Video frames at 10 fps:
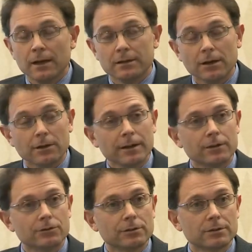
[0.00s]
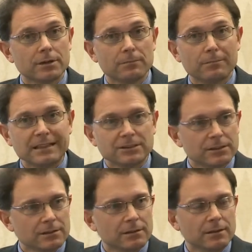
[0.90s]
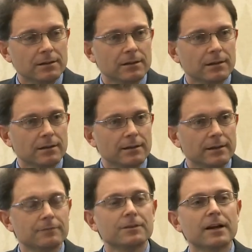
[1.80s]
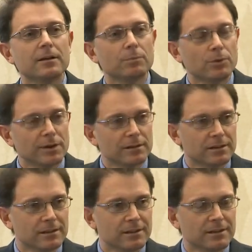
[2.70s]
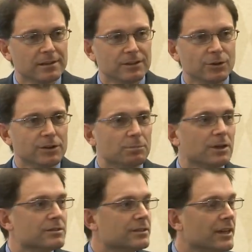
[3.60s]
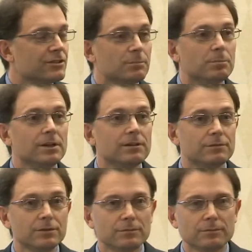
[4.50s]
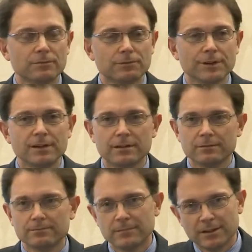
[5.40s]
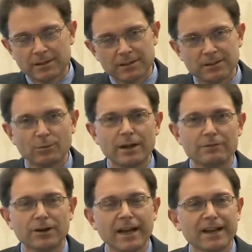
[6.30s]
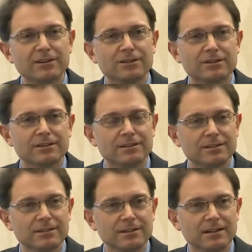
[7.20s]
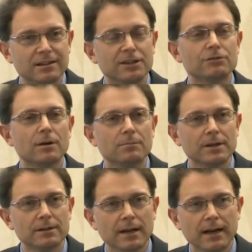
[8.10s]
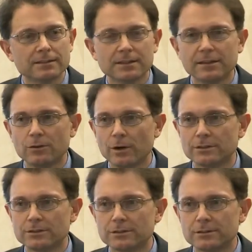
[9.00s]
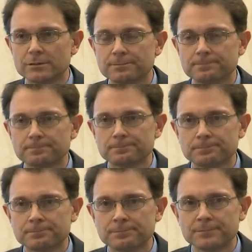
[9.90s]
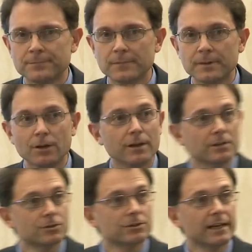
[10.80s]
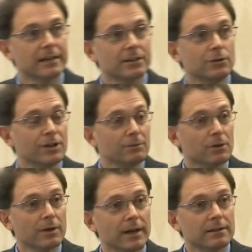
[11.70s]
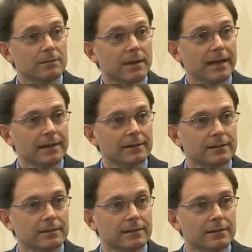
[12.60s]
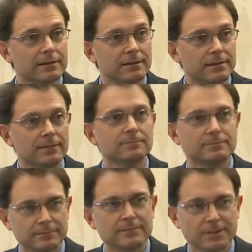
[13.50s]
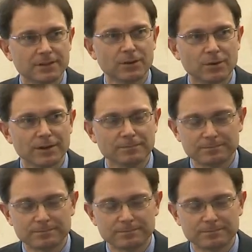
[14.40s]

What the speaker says: The other thing I should mention, if at any point during the presentation, please feel free to wave your hand or interrupt me and ask any questions. The other thing I should check, can you hear me okay at the back? Yeah, okay.